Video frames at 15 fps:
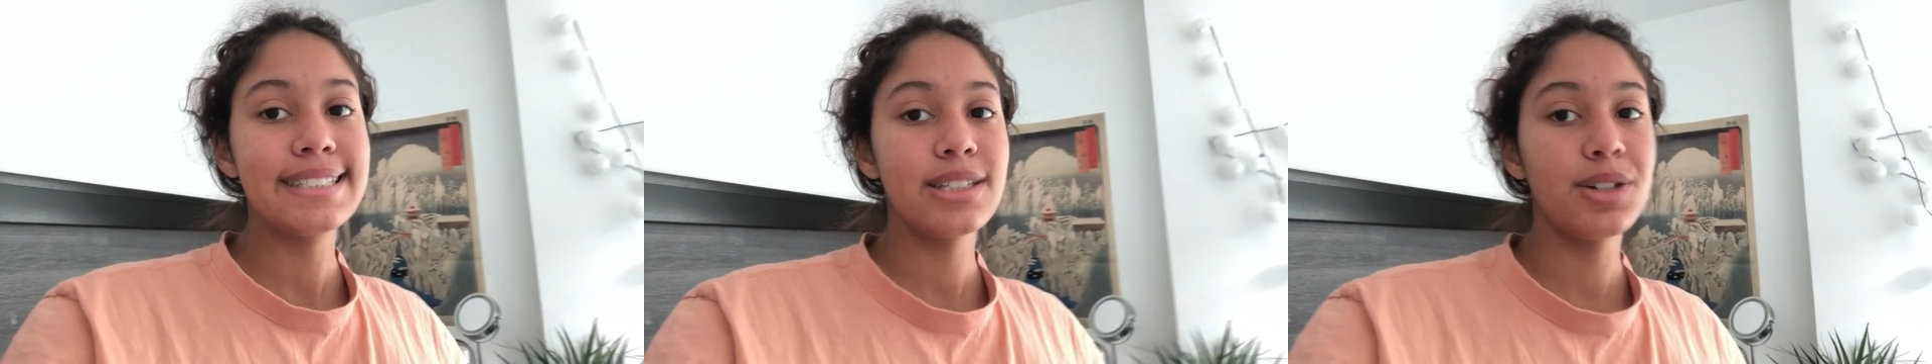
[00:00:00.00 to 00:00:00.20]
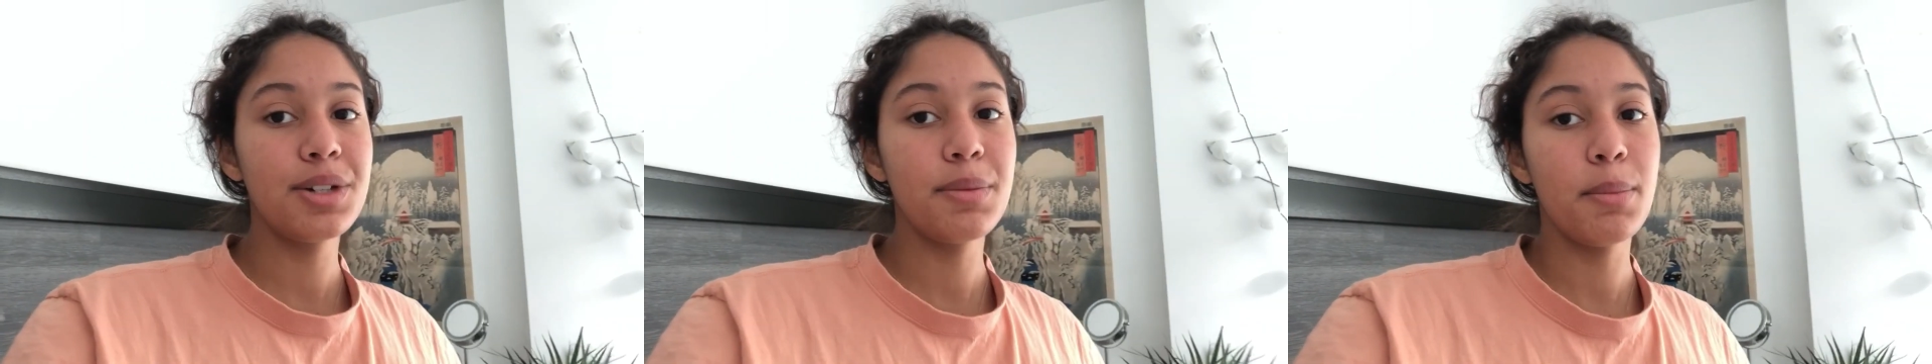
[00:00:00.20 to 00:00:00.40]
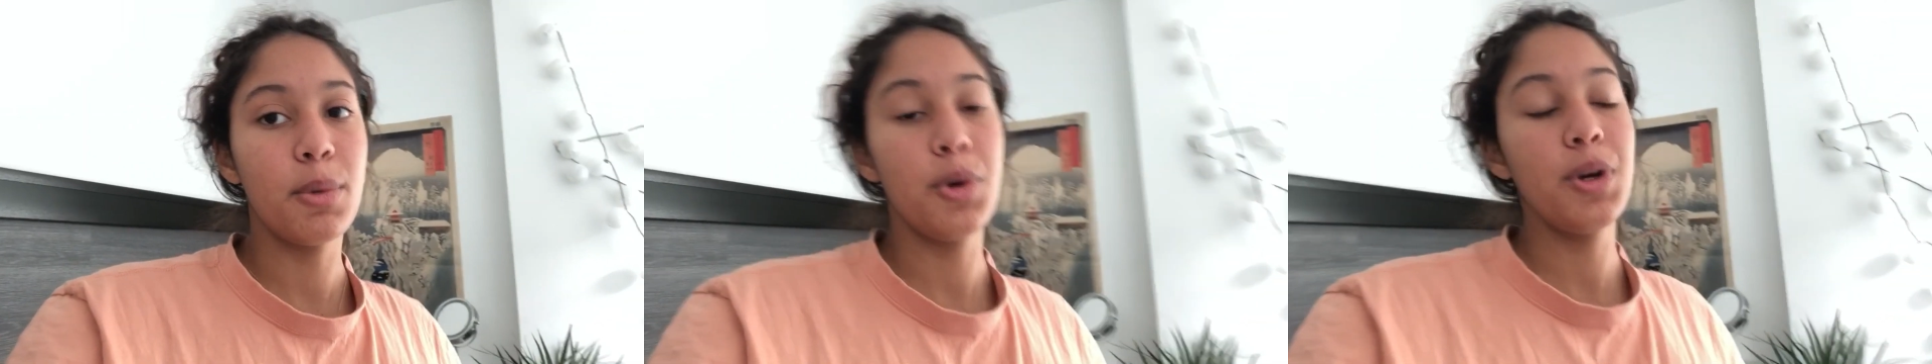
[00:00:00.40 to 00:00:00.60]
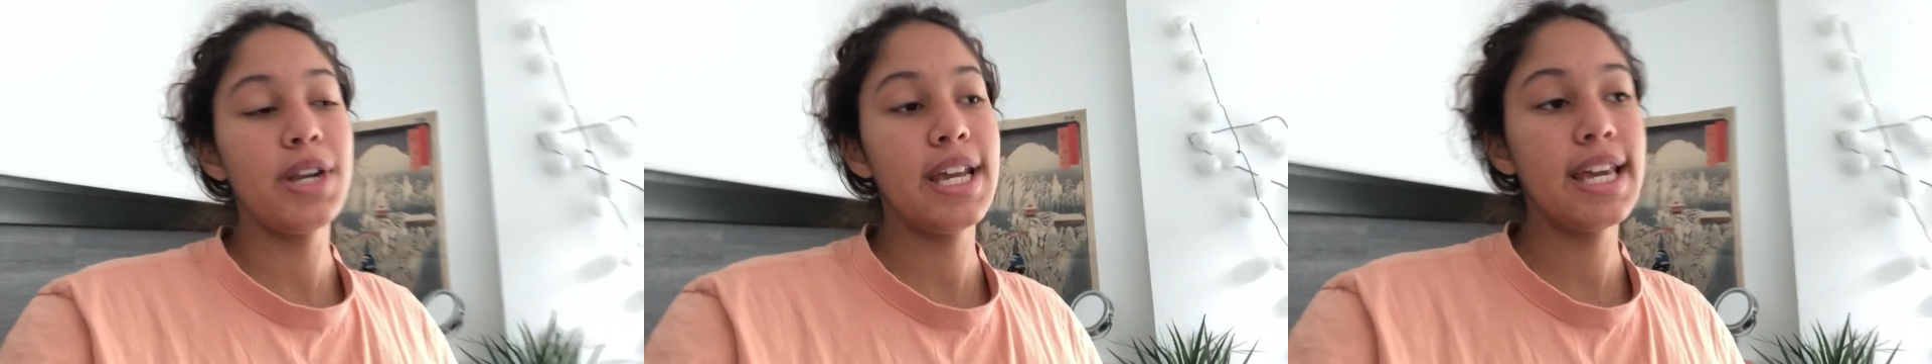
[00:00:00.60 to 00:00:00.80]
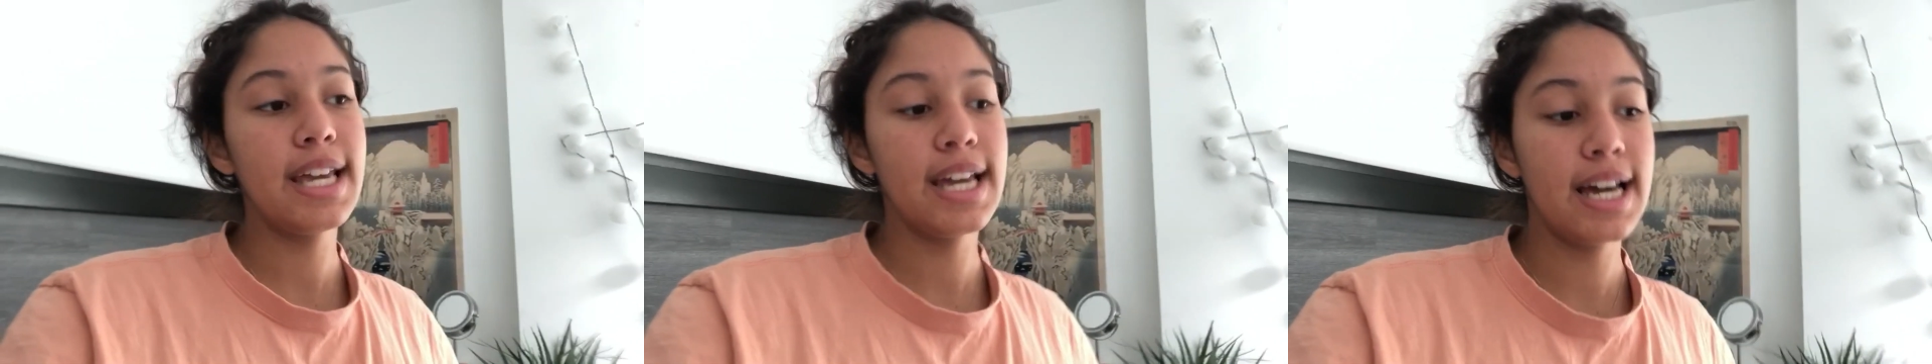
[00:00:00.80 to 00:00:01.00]
Good
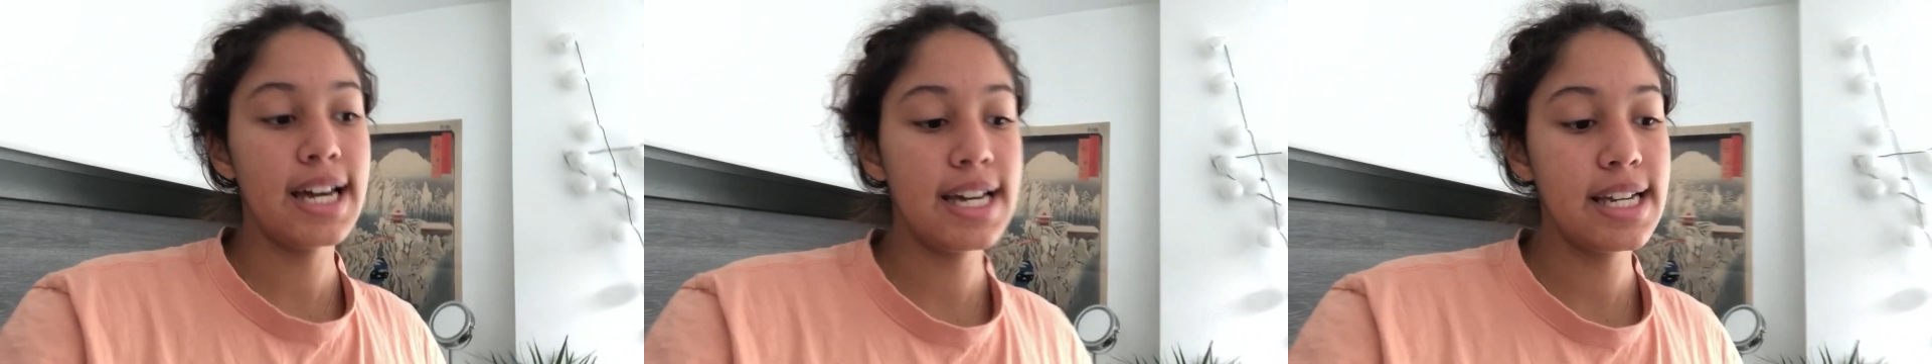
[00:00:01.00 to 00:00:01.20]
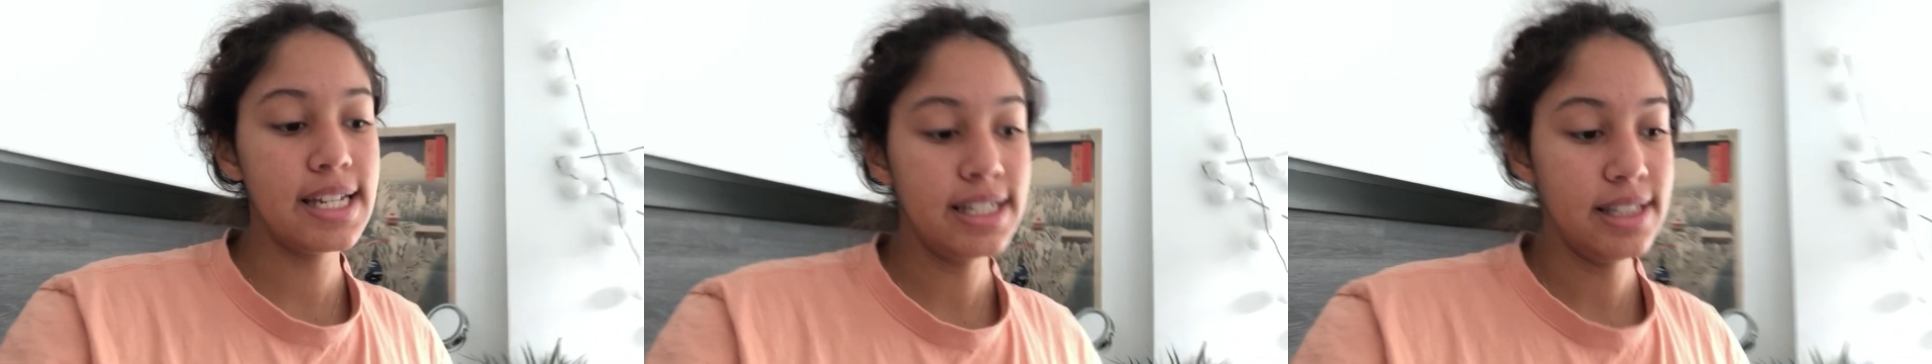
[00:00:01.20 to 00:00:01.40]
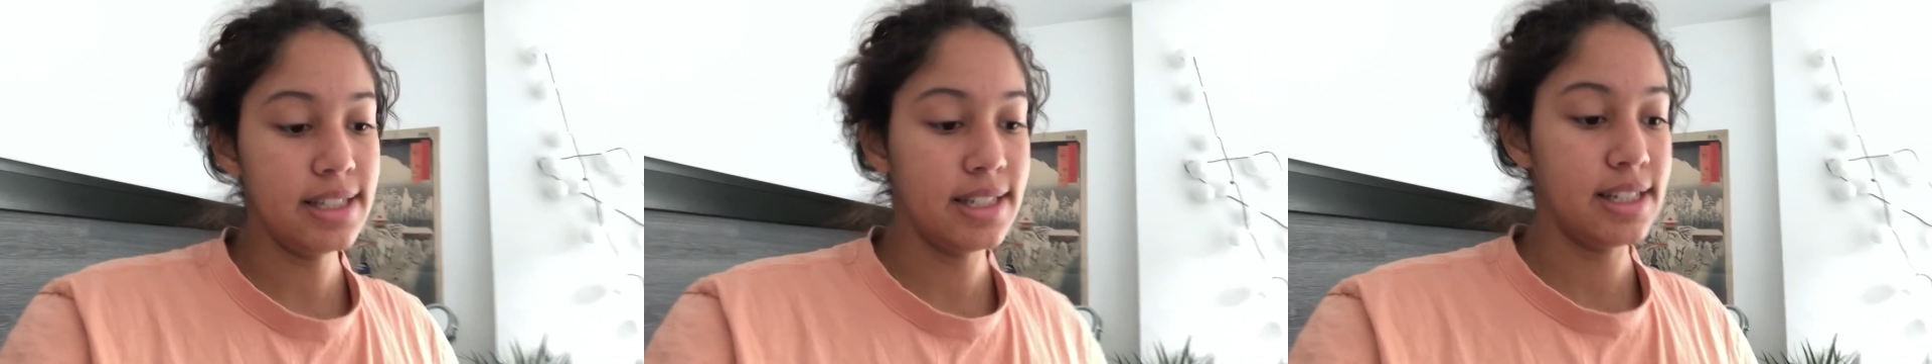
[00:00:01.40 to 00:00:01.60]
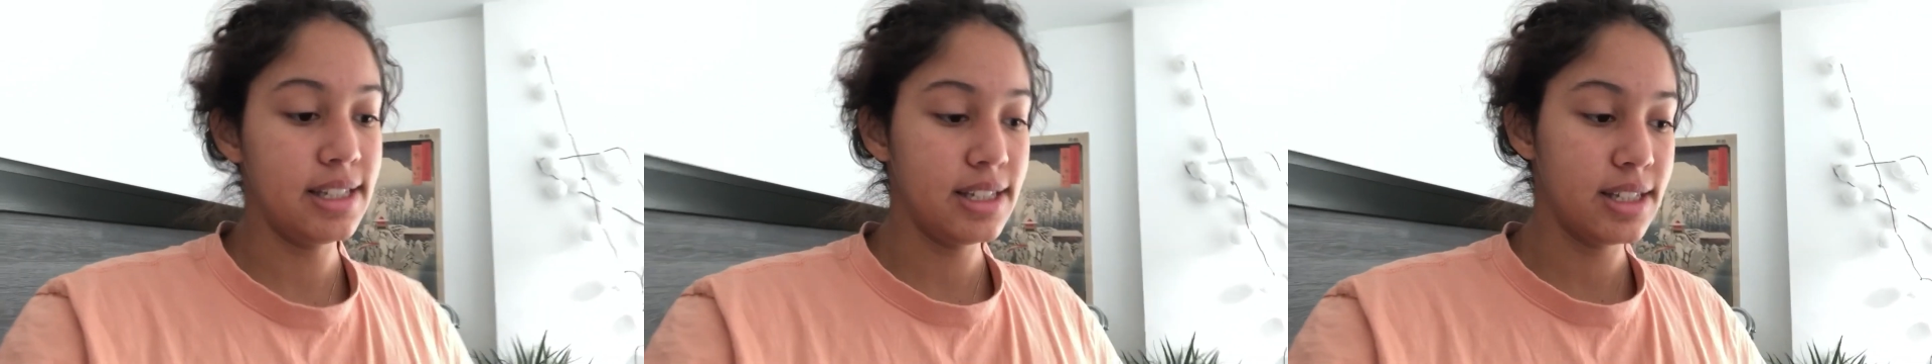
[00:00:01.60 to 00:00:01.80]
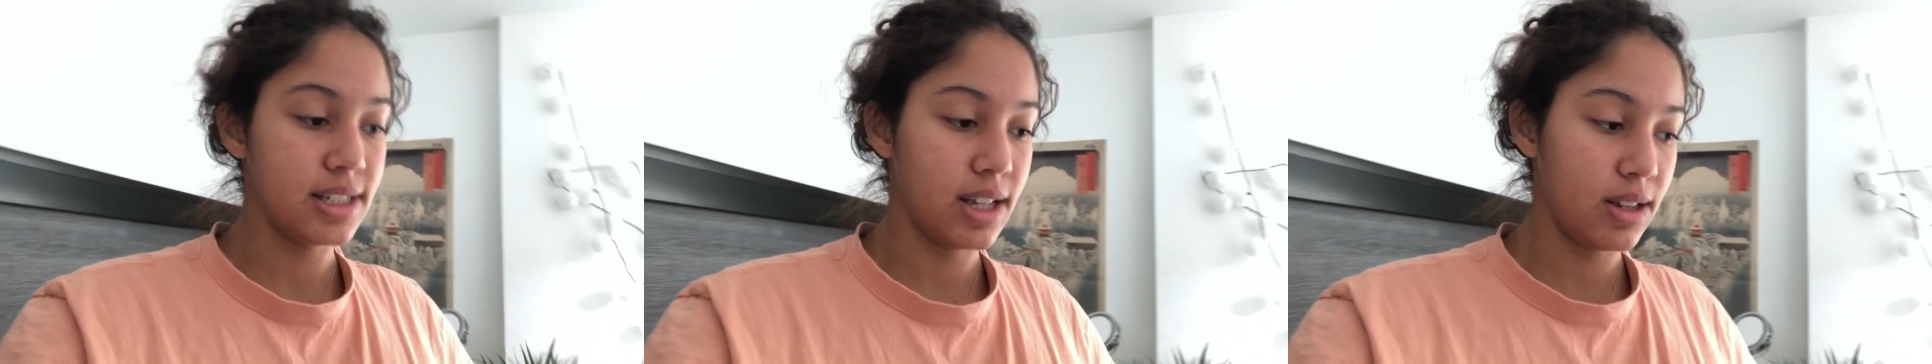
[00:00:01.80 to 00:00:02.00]
morning, guys. It's
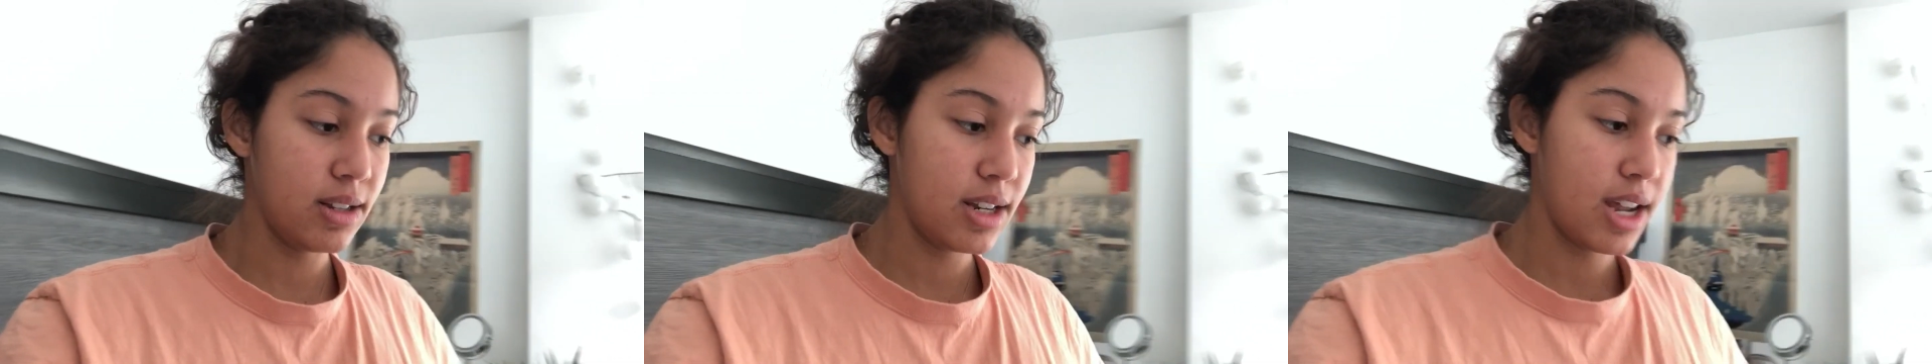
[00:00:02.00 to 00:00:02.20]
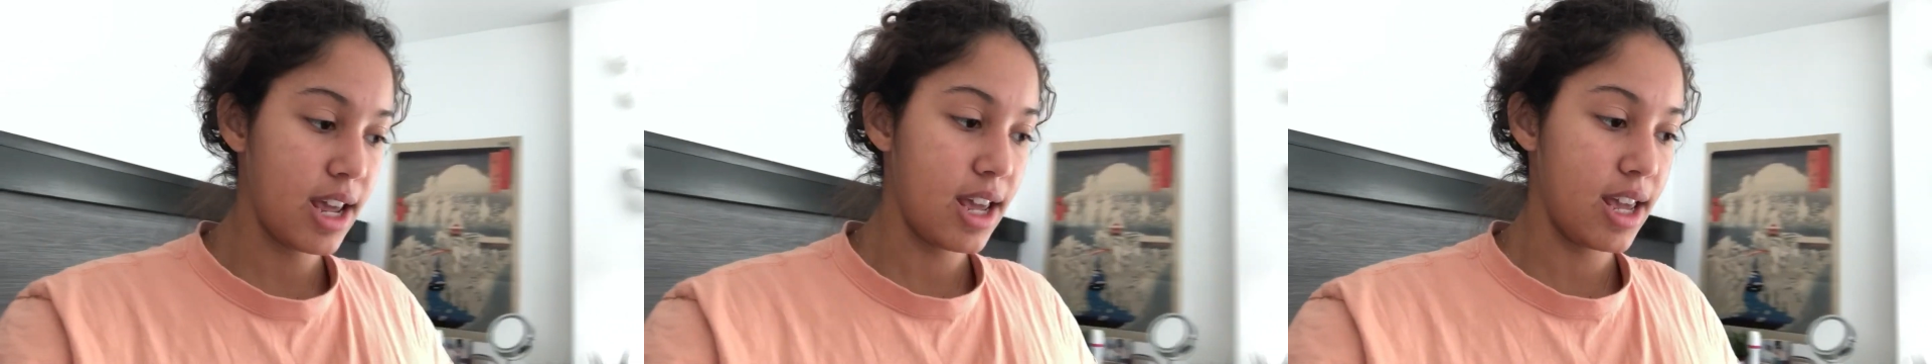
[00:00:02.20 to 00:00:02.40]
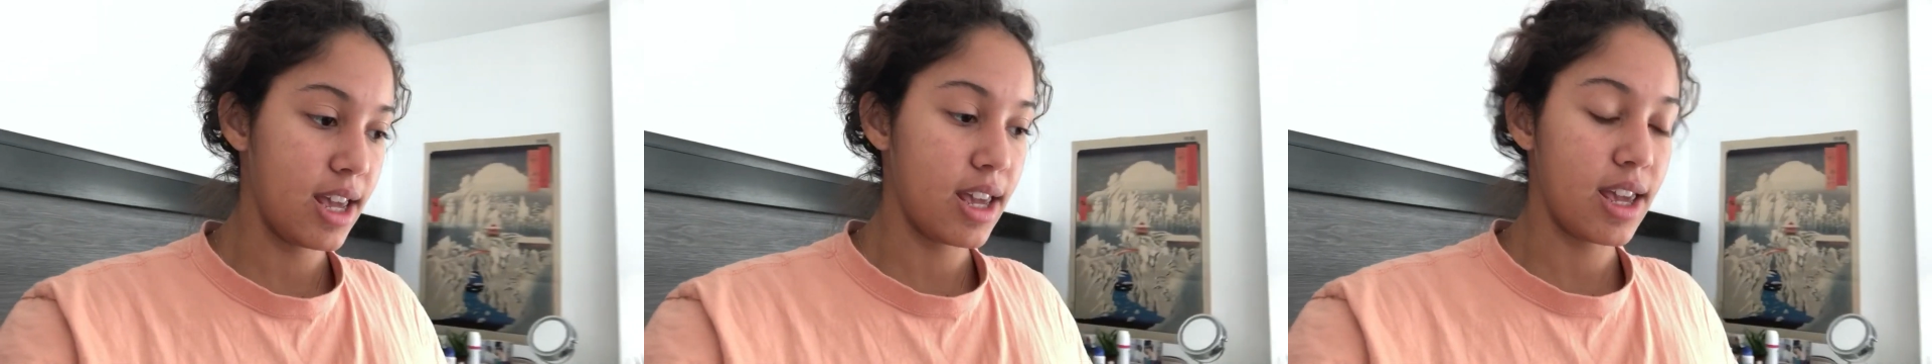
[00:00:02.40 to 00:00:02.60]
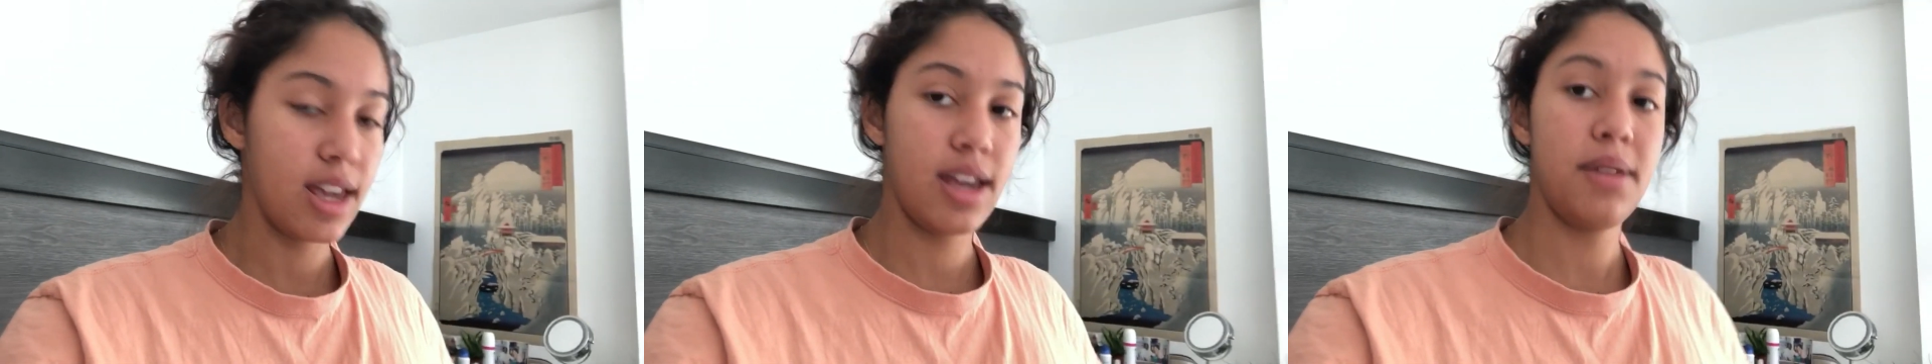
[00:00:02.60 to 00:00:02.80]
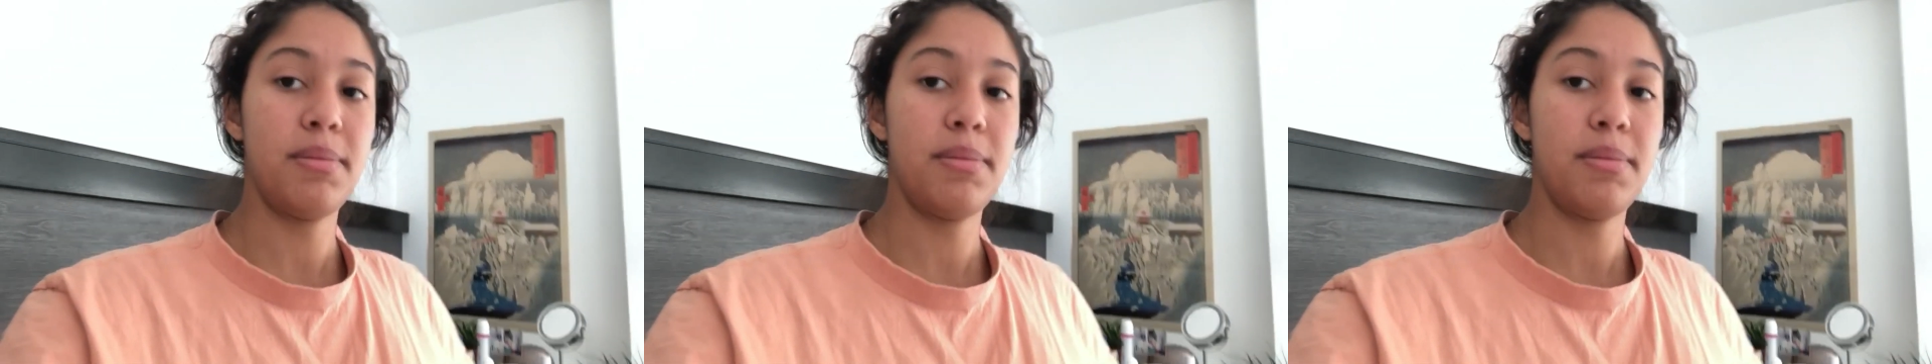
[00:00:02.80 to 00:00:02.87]
Sunday.